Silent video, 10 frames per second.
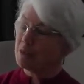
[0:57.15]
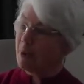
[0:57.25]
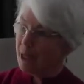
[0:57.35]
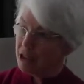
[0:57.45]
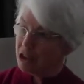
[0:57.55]

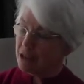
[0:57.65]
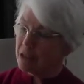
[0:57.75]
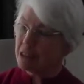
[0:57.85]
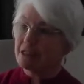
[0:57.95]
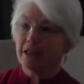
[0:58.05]

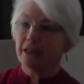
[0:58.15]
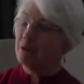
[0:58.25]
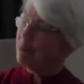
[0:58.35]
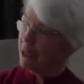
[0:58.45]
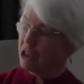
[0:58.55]
patients,
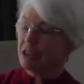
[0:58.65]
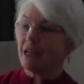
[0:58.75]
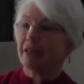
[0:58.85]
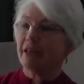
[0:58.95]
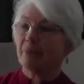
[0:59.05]
inpatients
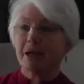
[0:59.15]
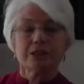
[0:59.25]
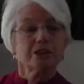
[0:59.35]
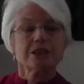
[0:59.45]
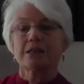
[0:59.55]
and
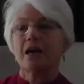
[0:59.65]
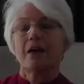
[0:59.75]
outpatients.